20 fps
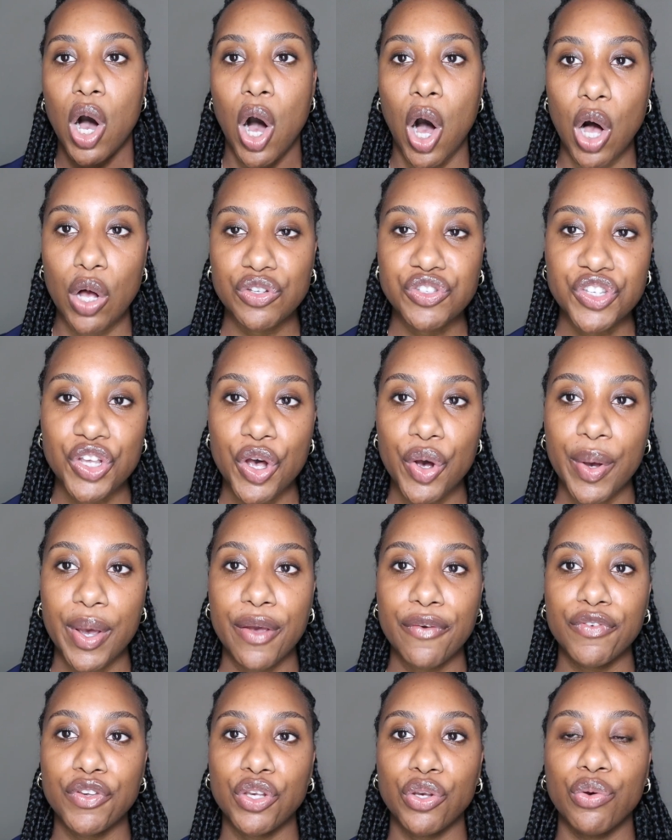Also,
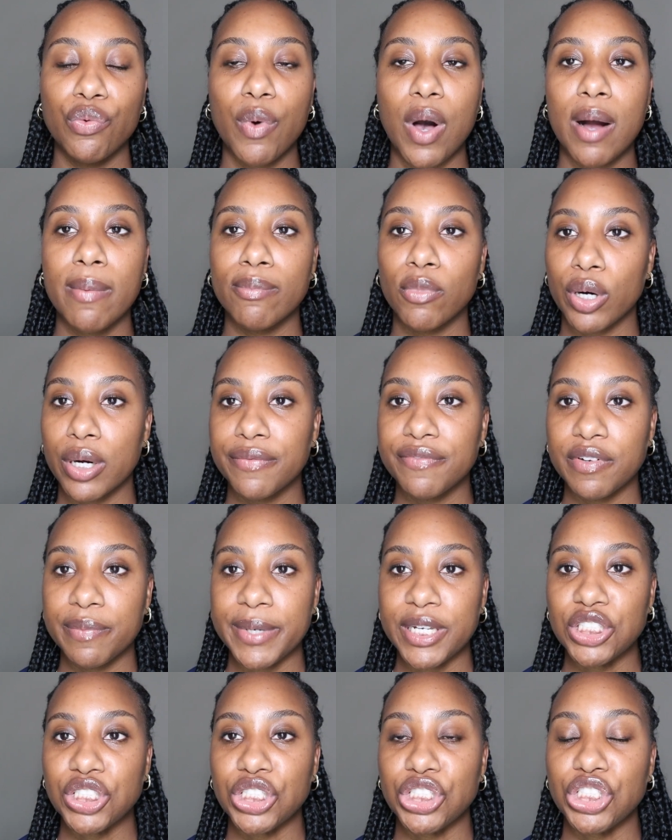if you want more
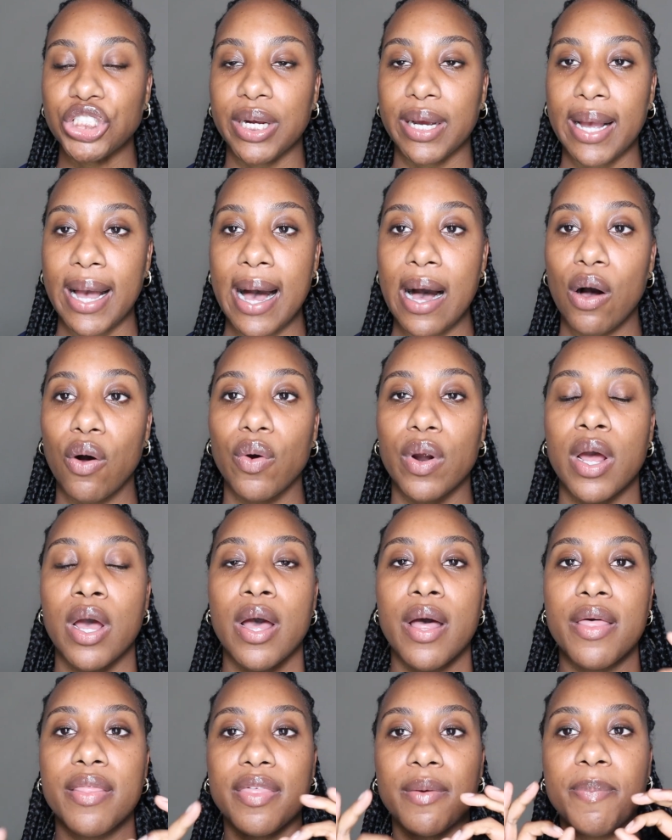information, check out
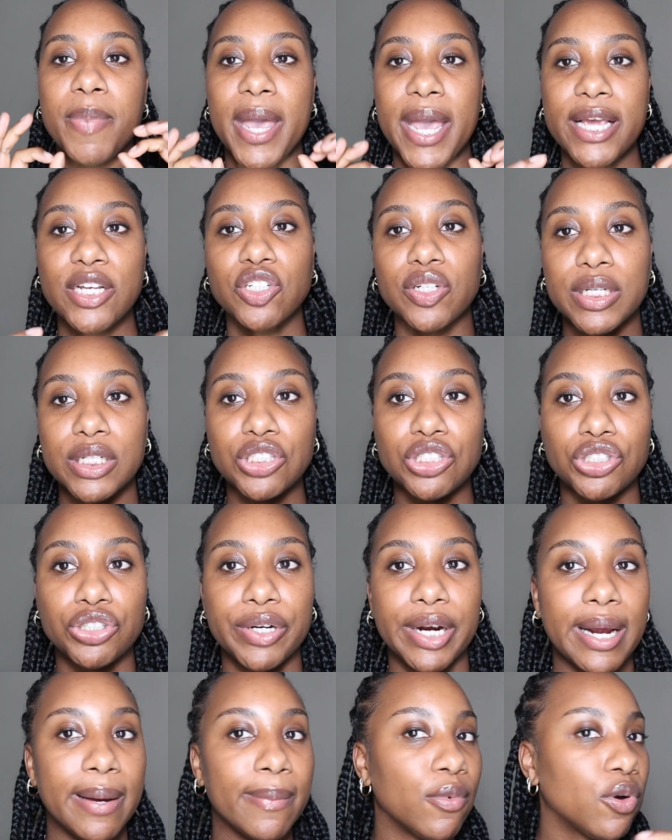the page on
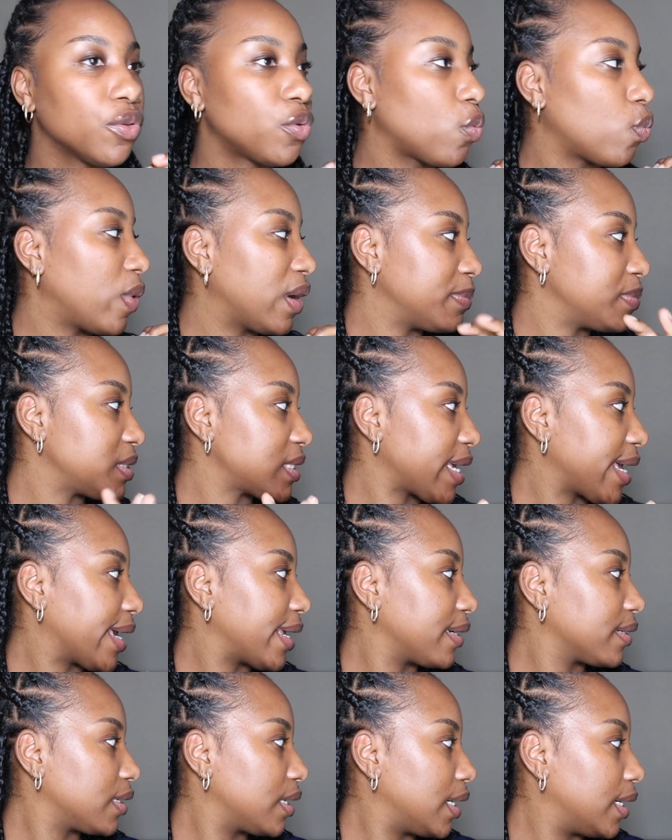Instagram or the
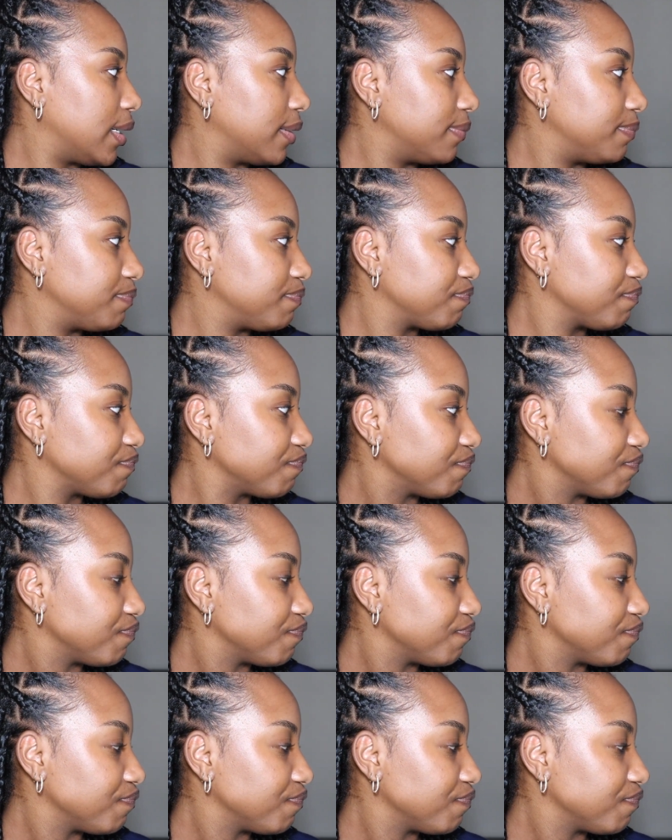website. Um,